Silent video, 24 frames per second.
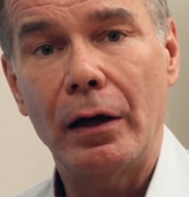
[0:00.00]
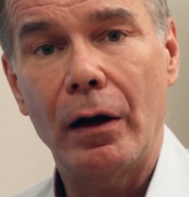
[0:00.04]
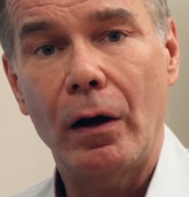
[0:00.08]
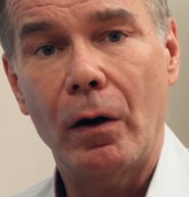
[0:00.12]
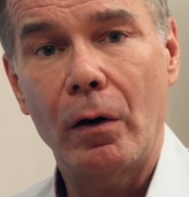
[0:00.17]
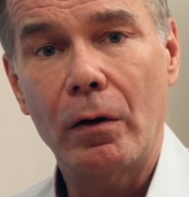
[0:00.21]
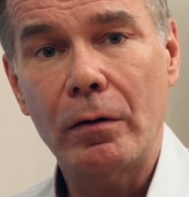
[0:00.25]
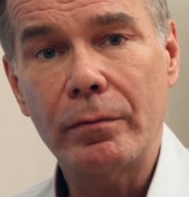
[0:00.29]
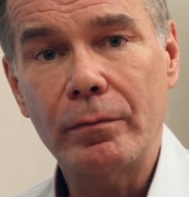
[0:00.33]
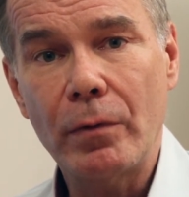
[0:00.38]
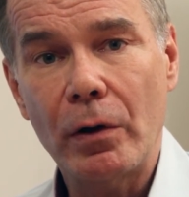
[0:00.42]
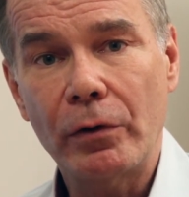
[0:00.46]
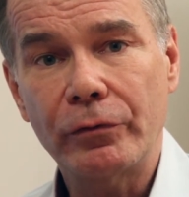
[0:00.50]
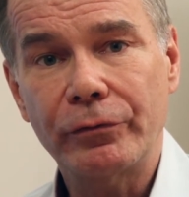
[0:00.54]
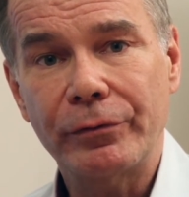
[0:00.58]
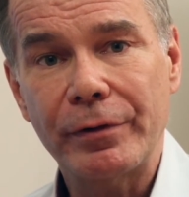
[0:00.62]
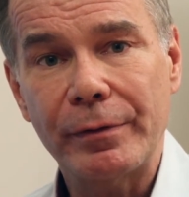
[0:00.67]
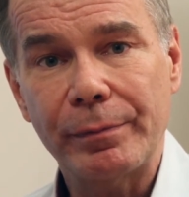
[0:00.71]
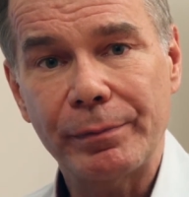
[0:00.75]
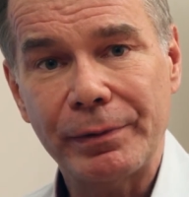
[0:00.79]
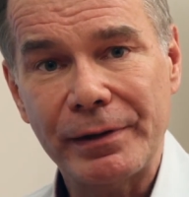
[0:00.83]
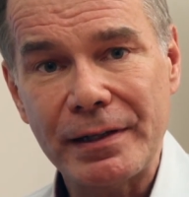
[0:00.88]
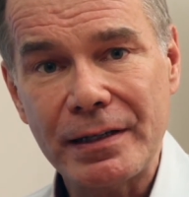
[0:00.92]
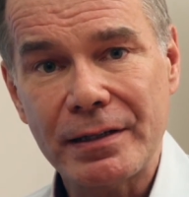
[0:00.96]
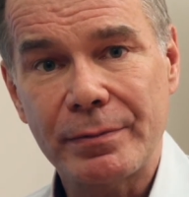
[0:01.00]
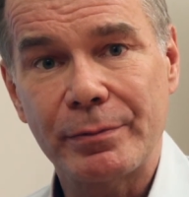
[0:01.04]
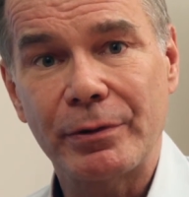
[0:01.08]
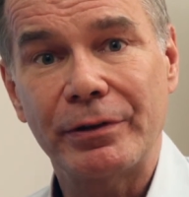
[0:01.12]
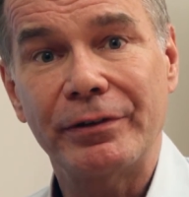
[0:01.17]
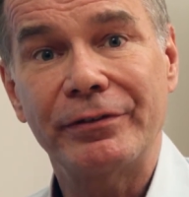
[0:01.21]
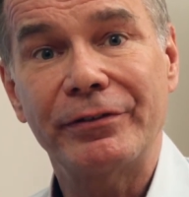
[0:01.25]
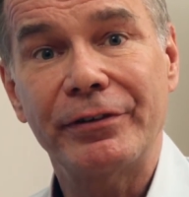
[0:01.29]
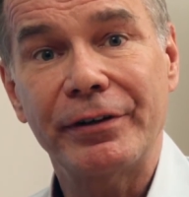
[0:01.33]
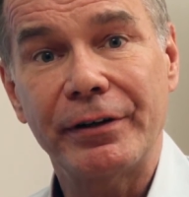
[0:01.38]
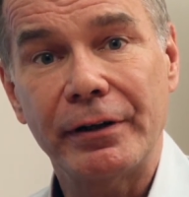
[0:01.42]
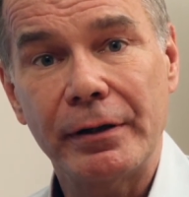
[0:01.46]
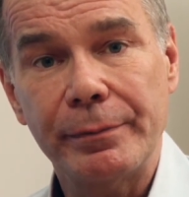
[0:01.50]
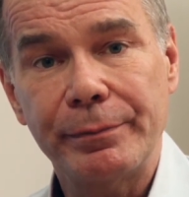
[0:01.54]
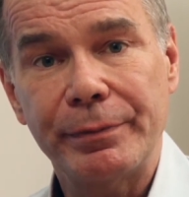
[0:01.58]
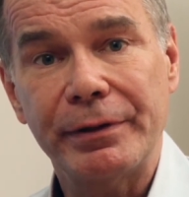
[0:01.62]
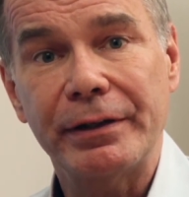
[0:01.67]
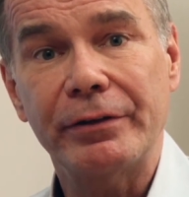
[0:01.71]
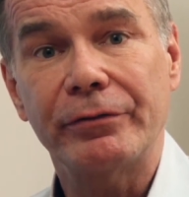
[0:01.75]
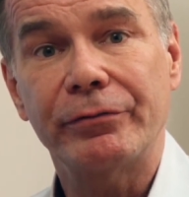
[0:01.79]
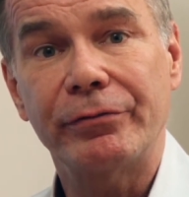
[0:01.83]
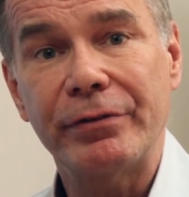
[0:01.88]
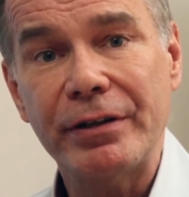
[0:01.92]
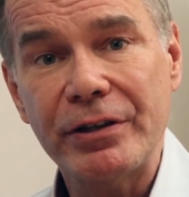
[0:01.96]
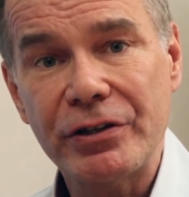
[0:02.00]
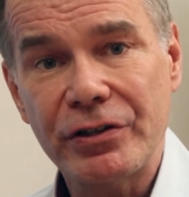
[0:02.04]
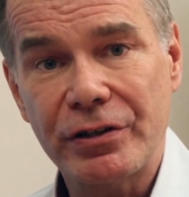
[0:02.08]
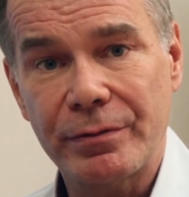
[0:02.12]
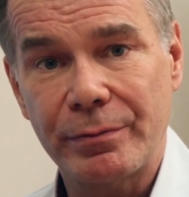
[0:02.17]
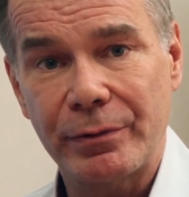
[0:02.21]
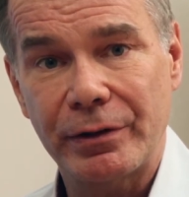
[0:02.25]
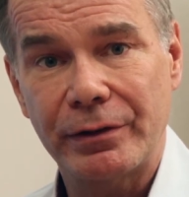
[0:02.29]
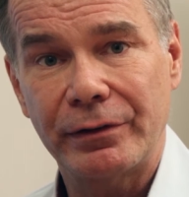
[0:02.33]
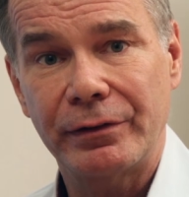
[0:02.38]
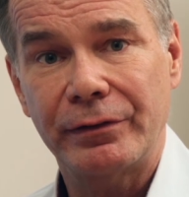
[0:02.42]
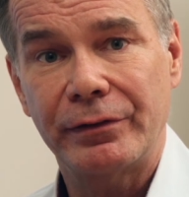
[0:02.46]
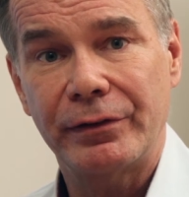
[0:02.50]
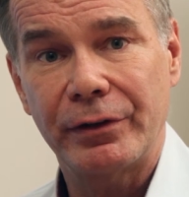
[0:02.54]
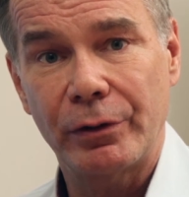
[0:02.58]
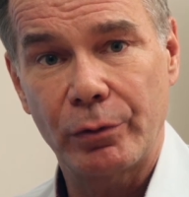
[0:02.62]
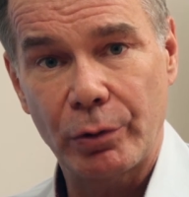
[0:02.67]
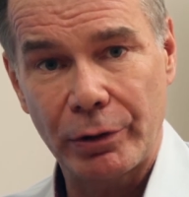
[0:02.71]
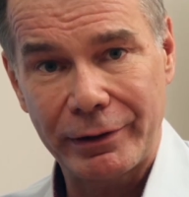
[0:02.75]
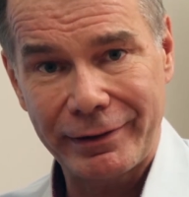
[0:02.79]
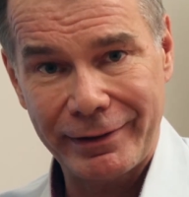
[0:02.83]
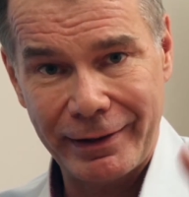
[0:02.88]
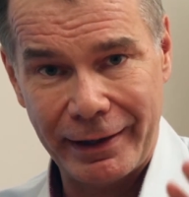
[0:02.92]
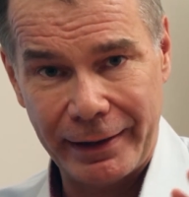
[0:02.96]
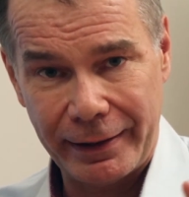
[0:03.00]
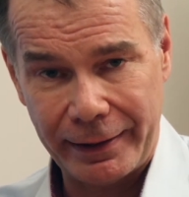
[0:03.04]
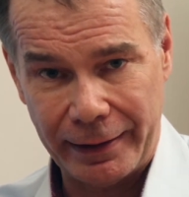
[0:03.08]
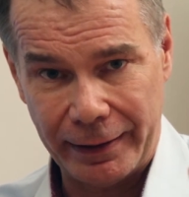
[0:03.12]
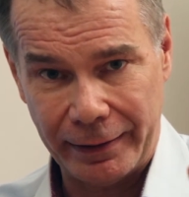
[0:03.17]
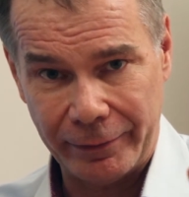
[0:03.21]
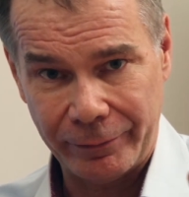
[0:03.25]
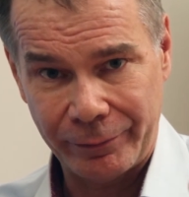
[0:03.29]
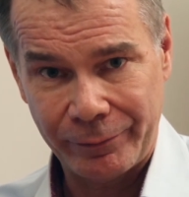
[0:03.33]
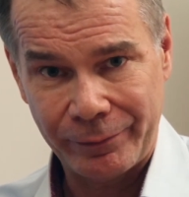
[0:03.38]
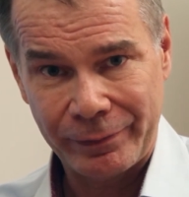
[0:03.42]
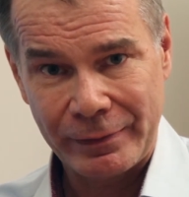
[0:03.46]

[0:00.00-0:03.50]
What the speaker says: hormone replacement therapy regimen they were taking.